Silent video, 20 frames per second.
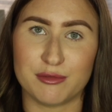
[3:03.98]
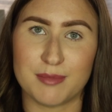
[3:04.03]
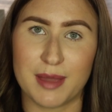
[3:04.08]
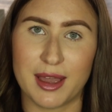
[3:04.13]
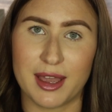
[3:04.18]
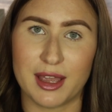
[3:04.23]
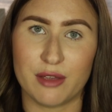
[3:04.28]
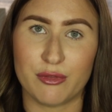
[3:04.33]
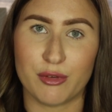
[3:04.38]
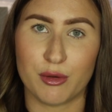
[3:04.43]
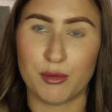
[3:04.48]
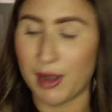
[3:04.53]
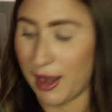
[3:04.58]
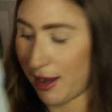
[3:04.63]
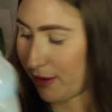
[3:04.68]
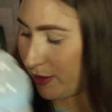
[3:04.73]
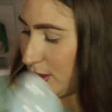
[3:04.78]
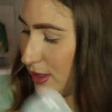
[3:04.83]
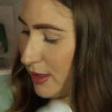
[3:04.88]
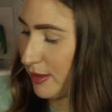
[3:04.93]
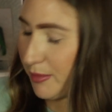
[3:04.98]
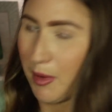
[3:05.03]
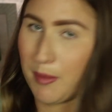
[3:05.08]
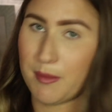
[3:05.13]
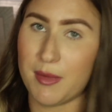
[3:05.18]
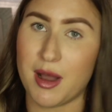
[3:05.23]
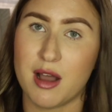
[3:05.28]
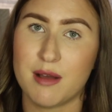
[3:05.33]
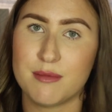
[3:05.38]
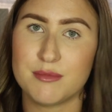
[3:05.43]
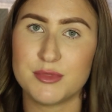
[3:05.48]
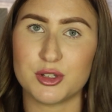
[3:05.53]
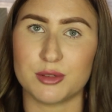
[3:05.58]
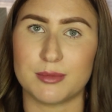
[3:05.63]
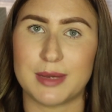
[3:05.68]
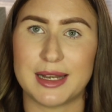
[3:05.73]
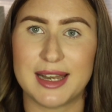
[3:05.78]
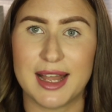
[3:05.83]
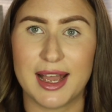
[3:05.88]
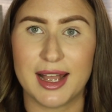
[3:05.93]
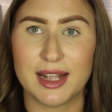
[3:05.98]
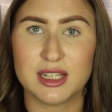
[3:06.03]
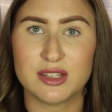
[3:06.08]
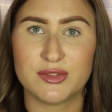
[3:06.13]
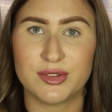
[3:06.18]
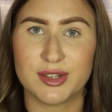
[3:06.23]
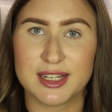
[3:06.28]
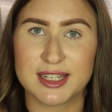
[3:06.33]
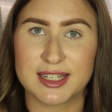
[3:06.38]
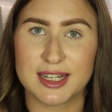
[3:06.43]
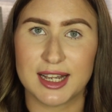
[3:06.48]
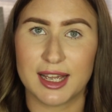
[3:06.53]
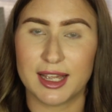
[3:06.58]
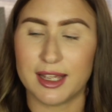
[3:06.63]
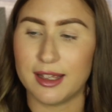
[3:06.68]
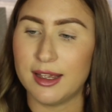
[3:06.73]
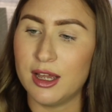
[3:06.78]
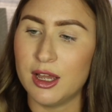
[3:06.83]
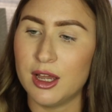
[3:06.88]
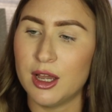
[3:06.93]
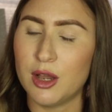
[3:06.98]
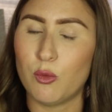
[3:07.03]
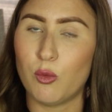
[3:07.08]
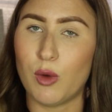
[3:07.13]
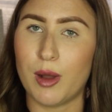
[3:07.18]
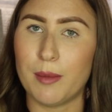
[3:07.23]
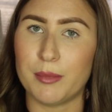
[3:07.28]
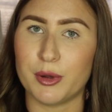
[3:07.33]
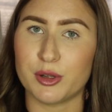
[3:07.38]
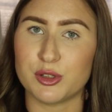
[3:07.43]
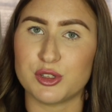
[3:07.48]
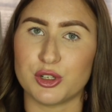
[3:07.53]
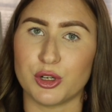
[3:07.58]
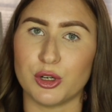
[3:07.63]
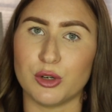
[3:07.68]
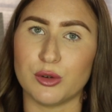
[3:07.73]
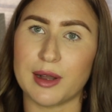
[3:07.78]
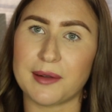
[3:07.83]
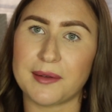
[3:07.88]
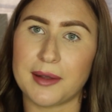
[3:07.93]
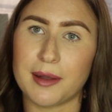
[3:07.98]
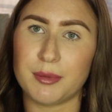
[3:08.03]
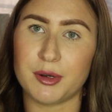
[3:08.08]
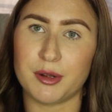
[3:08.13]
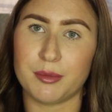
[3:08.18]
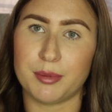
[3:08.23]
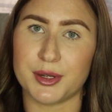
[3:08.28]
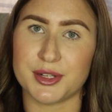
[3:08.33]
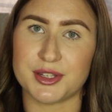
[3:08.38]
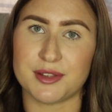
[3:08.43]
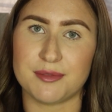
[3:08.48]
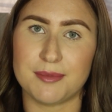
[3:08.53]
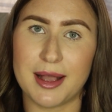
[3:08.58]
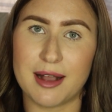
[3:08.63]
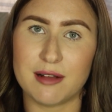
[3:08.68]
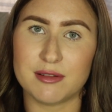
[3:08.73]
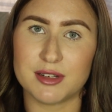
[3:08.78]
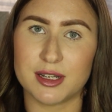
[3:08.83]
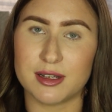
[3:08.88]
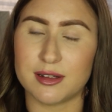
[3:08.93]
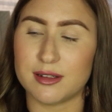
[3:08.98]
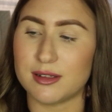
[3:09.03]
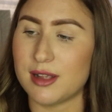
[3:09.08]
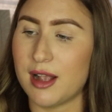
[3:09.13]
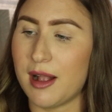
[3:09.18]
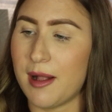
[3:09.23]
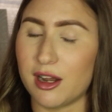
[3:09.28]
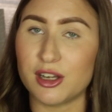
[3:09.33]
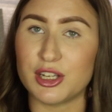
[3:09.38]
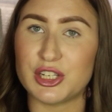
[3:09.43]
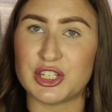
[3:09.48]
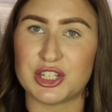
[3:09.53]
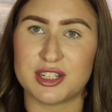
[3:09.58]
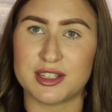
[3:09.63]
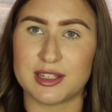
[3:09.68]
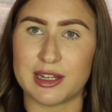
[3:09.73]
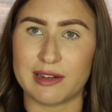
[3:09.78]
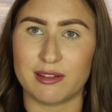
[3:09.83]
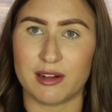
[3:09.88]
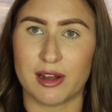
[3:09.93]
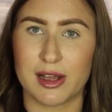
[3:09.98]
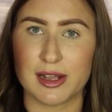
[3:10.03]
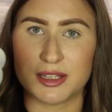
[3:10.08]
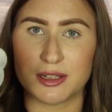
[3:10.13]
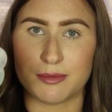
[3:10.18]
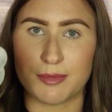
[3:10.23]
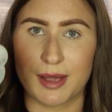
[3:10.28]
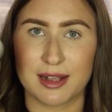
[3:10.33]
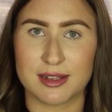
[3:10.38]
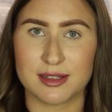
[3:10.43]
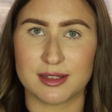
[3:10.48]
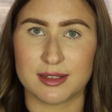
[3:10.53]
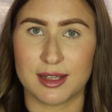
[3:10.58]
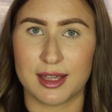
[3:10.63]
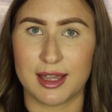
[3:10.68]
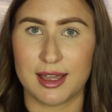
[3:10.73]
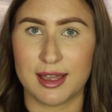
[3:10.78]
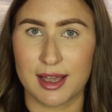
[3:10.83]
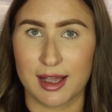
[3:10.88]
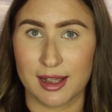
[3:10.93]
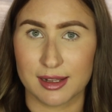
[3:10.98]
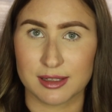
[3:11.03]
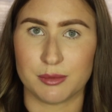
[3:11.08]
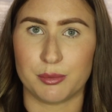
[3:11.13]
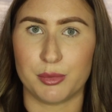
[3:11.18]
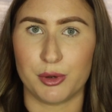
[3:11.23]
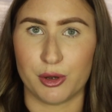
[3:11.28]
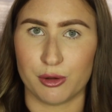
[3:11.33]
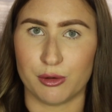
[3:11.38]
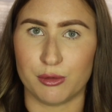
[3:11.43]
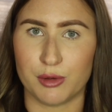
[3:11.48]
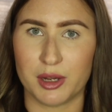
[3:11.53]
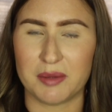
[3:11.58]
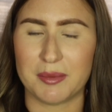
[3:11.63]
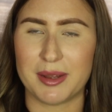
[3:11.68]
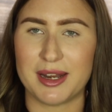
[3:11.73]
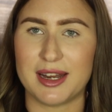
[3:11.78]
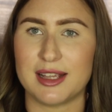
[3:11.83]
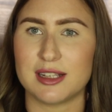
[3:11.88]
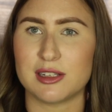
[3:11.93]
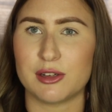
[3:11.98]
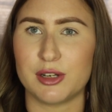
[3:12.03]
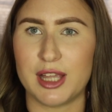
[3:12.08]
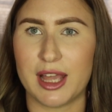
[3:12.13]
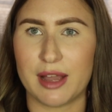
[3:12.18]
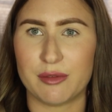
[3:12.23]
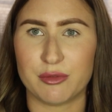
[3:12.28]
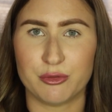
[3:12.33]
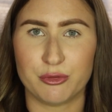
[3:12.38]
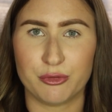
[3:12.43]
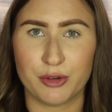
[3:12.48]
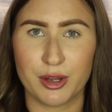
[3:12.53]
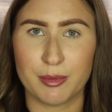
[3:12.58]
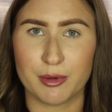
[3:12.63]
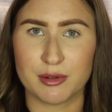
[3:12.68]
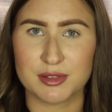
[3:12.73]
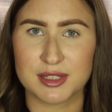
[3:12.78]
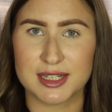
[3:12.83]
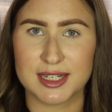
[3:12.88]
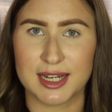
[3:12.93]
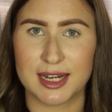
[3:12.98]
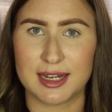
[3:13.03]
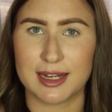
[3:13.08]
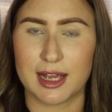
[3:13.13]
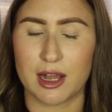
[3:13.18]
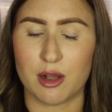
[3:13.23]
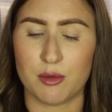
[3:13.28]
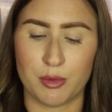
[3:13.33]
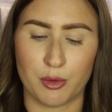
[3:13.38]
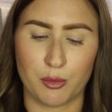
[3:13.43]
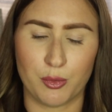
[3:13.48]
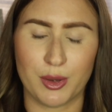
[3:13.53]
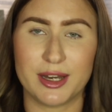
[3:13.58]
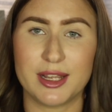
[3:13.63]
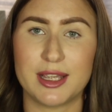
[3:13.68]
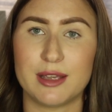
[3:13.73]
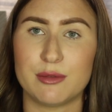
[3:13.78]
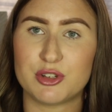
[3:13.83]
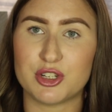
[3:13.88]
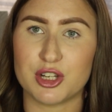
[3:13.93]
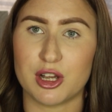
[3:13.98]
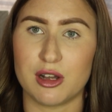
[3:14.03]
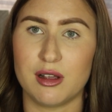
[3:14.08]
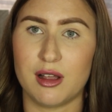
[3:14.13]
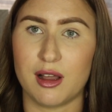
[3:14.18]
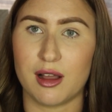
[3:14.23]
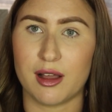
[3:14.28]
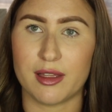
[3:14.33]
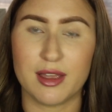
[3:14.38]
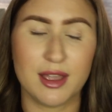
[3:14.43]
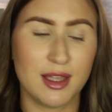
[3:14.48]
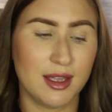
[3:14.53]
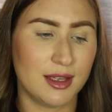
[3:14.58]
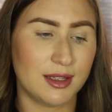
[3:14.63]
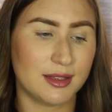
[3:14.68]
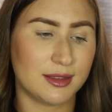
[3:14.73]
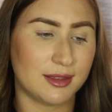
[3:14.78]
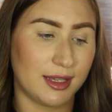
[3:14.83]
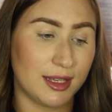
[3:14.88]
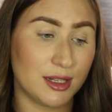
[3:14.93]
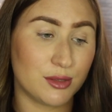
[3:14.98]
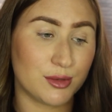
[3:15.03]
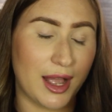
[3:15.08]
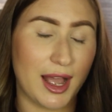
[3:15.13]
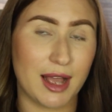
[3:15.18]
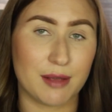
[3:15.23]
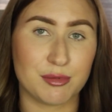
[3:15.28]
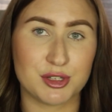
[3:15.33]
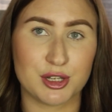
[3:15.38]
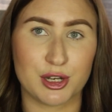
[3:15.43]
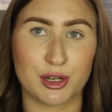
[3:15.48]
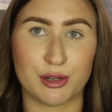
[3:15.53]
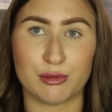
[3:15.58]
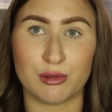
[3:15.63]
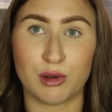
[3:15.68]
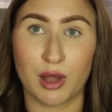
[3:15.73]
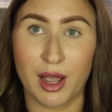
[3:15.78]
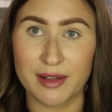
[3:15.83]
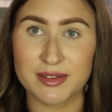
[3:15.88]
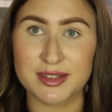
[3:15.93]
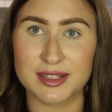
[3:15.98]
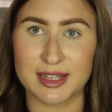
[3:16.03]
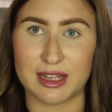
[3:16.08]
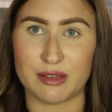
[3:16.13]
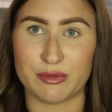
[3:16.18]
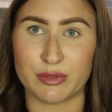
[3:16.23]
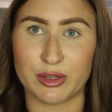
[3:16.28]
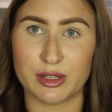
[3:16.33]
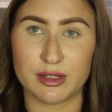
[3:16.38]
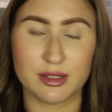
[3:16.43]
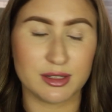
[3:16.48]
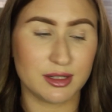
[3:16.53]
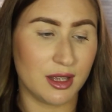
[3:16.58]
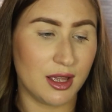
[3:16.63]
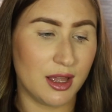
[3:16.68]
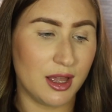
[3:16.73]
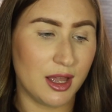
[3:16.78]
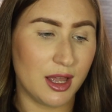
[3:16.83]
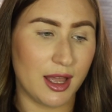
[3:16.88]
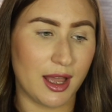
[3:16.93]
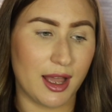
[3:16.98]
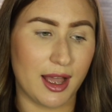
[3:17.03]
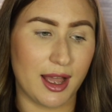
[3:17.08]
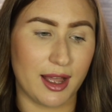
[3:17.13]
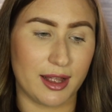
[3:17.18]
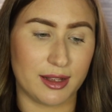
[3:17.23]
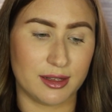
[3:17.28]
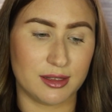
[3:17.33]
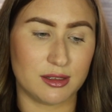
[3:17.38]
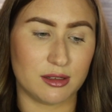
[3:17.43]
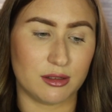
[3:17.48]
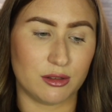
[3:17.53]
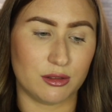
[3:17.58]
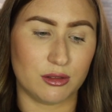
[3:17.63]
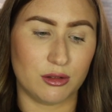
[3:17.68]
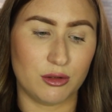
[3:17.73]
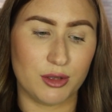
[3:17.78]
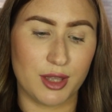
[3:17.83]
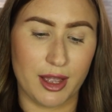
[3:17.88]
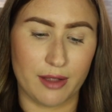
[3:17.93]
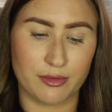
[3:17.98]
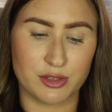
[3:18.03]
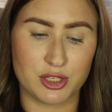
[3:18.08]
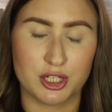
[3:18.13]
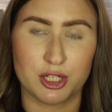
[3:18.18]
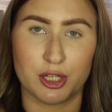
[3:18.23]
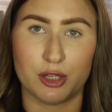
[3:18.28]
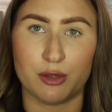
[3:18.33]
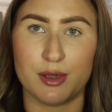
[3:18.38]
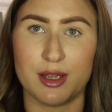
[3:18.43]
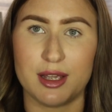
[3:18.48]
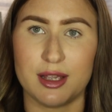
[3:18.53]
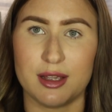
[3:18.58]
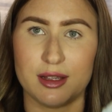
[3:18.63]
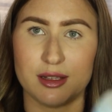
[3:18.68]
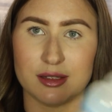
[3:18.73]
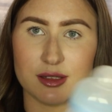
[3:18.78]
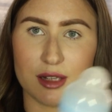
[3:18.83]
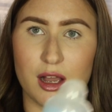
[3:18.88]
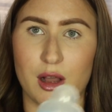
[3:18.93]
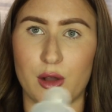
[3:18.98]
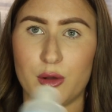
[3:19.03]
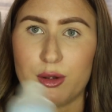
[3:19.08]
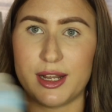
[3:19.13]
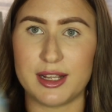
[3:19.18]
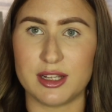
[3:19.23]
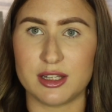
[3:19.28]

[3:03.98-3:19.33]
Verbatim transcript: with me if I'm going to my mum's or my nan's for the day. One bottle, a couple of pots of powders, and I can just sterilise them as he has a bottle. I mean, he's only having 3 bottles a day now, but when he was younger, these were absolute lifesavers. And all you have to do is, I'll